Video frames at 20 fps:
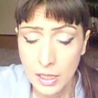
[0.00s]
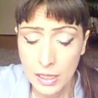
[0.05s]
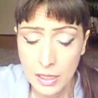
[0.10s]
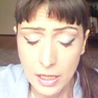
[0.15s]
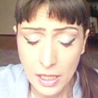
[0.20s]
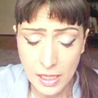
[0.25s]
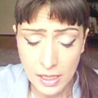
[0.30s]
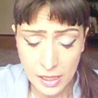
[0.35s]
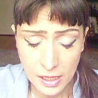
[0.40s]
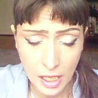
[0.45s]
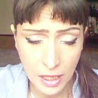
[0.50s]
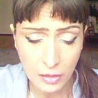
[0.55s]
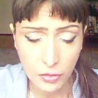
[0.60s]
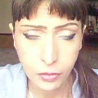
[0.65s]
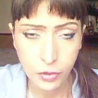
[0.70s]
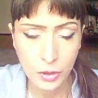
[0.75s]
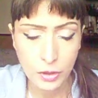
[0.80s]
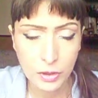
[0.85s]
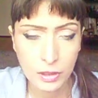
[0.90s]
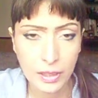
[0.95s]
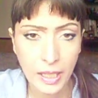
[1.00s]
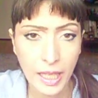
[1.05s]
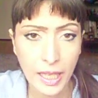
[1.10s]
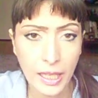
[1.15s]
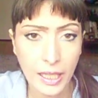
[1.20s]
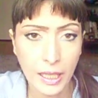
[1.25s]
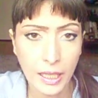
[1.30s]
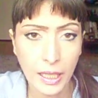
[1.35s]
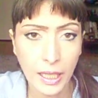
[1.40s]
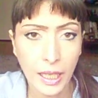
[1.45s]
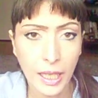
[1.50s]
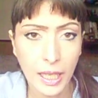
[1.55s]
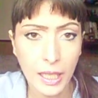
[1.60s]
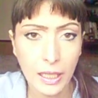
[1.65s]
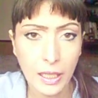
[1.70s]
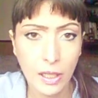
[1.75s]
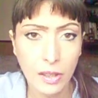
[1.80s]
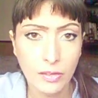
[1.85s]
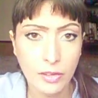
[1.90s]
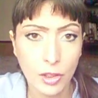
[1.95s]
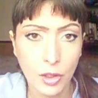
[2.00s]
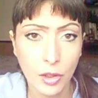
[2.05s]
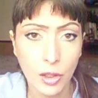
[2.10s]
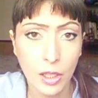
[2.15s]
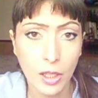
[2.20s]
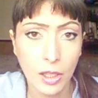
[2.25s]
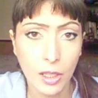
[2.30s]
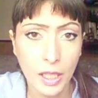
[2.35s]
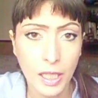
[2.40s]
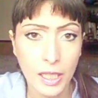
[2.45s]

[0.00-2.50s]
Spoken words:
This is it for today. I love you all,